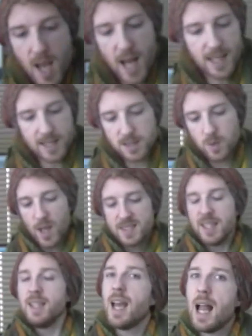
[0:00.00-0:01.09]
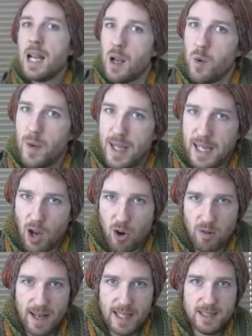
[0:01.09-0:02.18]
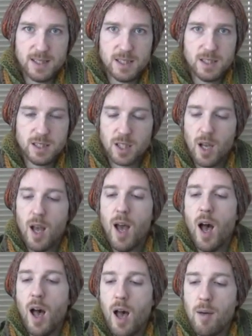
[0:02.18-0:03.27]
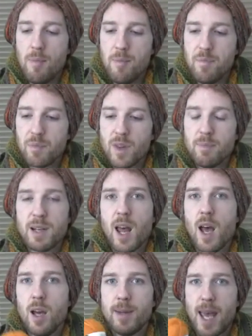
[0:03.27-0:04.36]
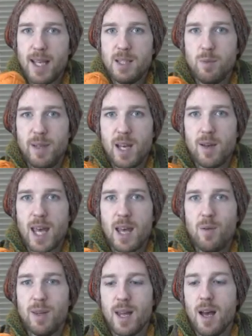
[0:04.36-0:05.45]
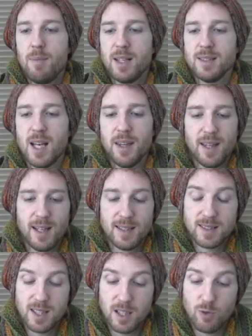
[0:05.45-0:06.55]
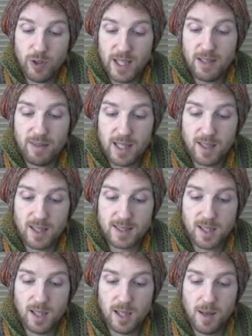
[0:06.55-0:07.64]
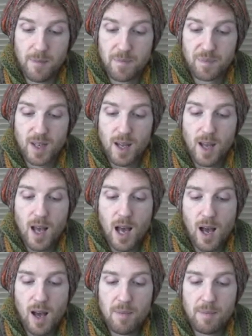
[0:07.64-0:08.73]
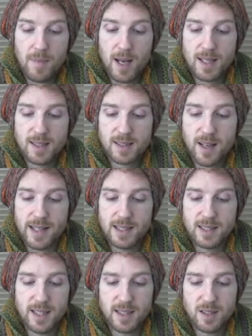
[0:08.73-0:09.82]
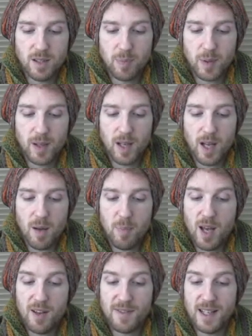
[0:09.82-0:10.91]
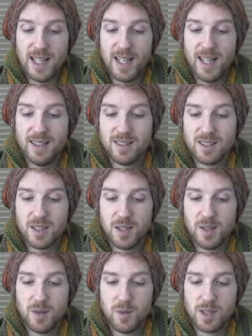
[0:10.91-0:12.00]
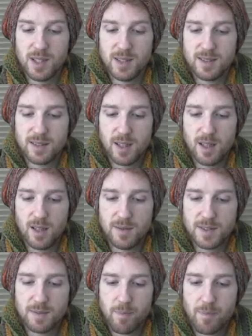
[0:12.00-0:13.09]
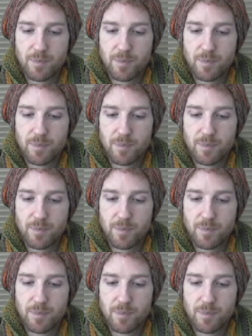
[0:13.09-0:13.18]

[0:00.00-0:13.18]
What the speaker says: And it is quite a yellowy orange, but I hope Katie will be okay with that because I think it's still a really nice colour. And it's going to knit up perfectly into one of those scarves.